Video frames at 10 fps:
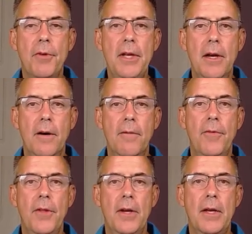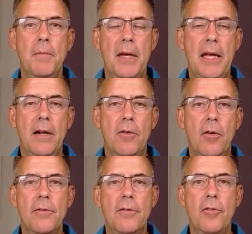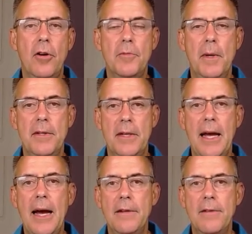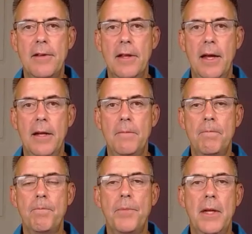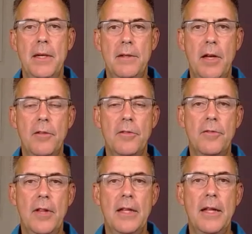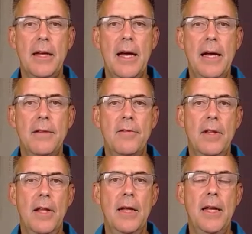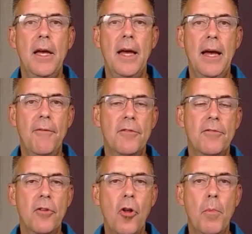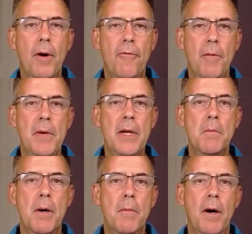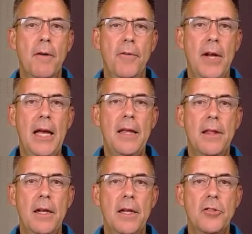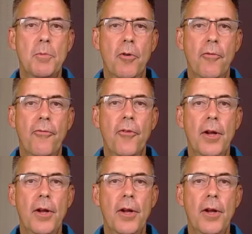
of the mechanical code talks about the condensate line, and it tells us that that condensate line has to have a slope of a minimum of 1/8 an inch per foot.